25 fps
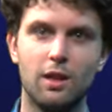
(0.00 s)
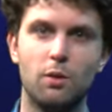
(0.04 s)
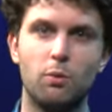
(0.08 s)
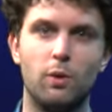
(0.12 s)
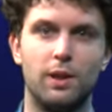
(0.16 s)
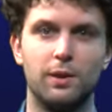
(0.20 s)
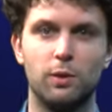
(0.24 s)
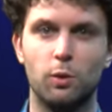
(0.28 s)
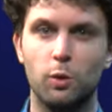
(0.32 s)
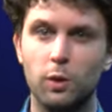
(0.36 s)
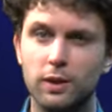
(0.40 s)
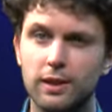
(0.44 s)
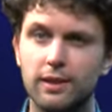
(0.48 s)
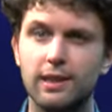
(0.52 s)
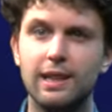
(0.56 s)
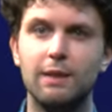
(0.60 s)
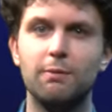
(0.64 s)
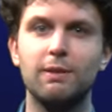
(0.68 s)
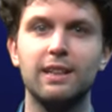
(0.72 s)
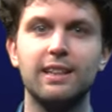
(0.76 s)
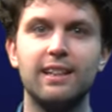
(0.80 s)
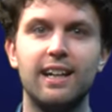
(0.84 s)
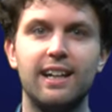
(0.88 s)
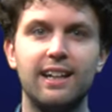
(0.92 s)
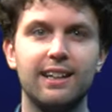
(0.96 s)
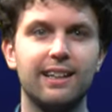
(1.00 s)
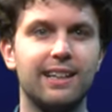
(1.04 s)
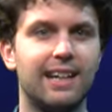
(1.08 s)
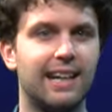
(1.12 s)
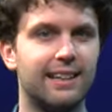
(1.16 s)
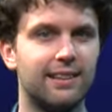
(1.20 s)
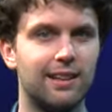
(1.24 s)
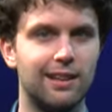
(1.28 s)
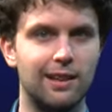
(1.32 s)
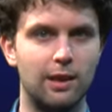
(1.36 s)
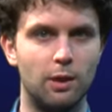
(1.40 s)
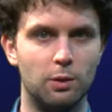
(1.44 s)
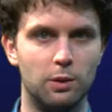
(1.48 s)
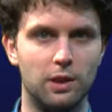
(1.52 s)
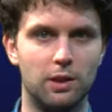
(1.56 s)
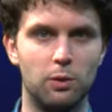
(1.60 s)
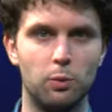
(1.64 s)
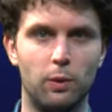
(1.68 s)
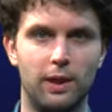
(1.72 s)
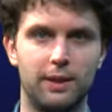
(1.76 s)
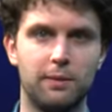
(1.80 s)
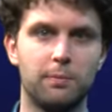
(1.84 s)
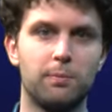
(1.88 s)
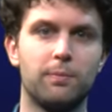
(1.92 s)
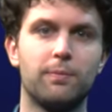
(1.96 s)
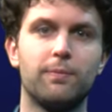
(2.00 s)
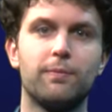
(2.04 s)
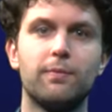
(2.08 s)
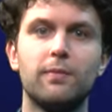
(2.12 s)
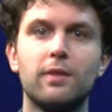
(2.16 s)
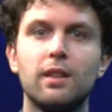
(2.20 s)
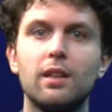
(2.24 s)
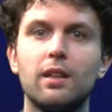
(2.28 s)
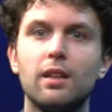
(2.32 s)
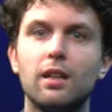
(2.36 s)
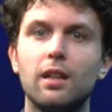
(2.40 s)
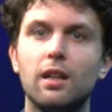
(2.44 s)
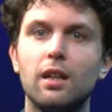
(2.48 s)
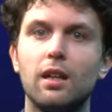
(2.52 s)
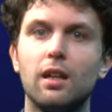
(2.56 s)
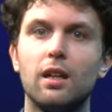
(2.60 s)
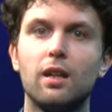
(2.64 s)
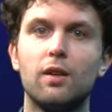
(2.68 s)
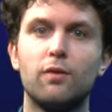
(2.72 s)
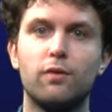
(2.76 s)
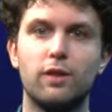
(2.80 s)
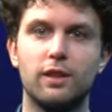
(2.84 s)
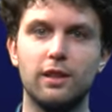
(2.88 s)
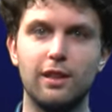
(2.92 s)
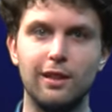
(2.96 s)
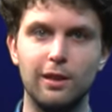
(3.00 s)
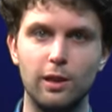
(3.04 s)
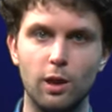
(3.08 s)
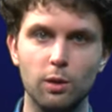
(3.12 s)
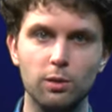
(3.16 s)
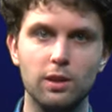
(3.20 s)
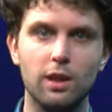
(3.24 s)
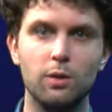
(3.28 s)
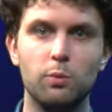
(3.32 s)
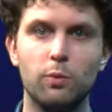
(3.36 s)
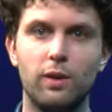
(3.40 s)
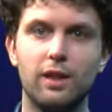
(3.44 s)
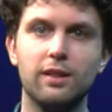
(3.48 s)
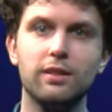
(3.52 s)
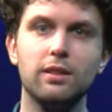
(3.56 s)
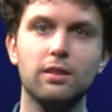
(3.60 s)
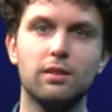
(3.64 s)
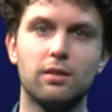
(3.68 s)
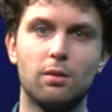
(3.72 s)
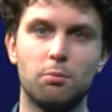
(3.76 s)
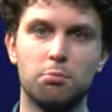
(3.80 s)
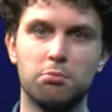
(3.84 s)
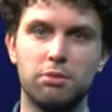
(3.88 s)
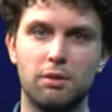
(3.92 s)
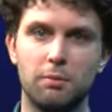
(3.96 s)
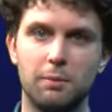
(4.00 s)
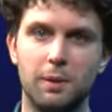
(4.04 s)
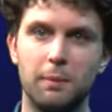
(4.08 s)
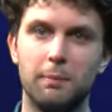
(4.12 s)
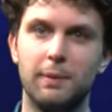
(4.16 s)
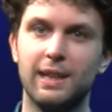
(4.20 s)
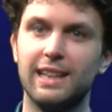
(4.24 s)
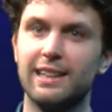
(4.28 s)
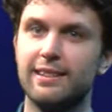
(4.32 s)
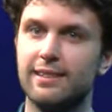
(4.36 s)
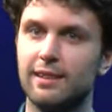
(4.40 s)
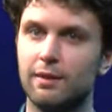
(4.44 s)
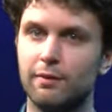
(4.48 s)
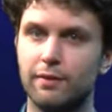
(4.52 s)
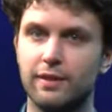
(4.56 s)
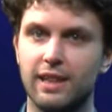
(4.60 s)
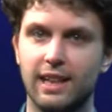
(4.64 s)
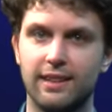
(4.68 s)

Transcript: one ordinary die and a loaded one. For the loaded one, the probability of